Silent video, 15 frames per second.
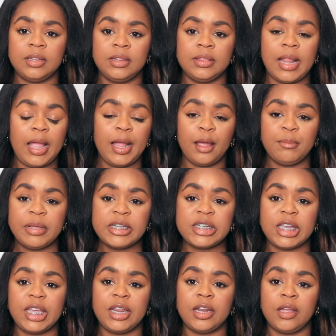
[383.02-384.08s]
Like I
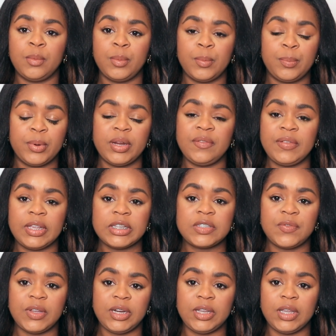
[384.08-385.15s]
mentioned in a previous
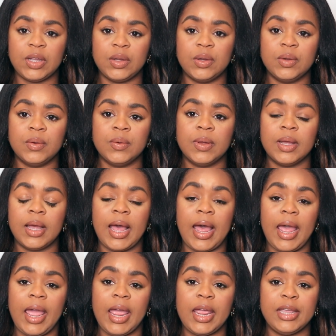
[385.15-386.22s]
video,
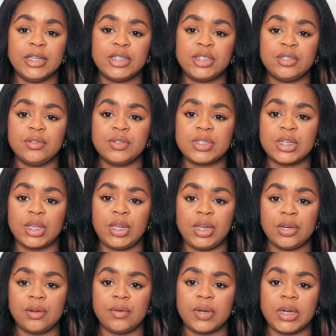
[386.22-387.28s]
I had issues
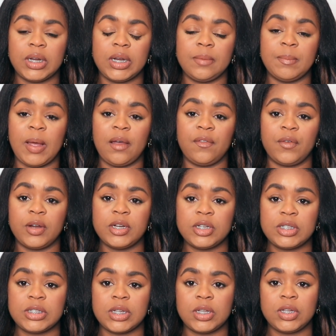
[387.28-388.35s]
securing my
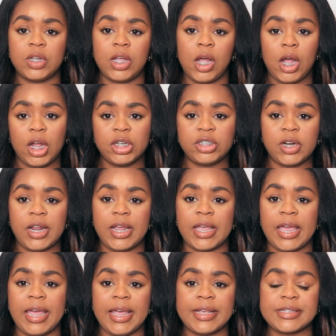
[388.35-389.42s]
first
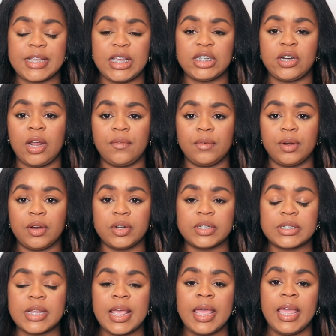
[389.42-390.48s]
contract as a travel
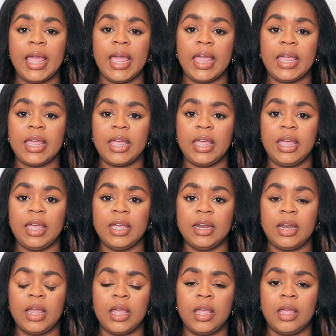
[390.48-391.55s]
nurse,
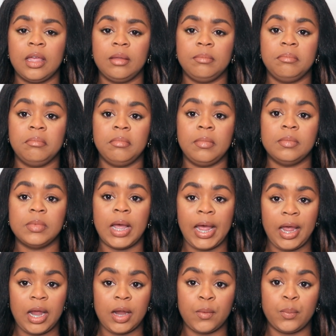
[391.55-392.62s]
and
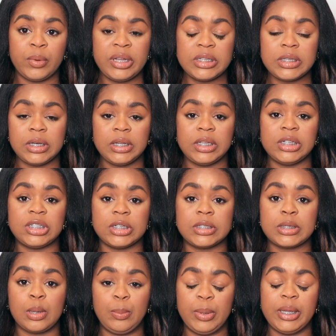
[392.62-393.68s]
I recently just
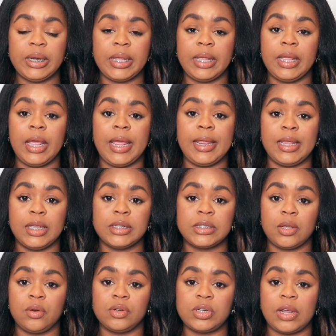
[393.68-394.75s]
completed a
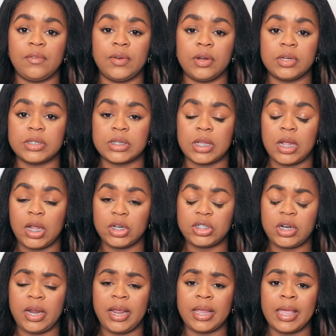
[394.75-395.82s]
internal travel nurse
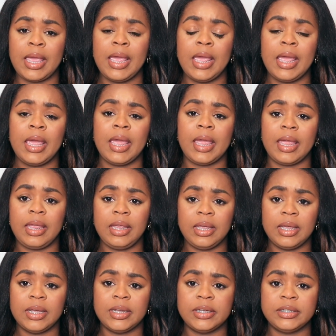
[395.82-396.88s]
contract,
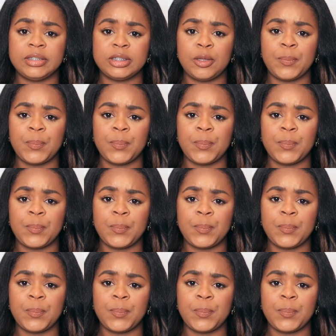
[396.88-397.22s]
and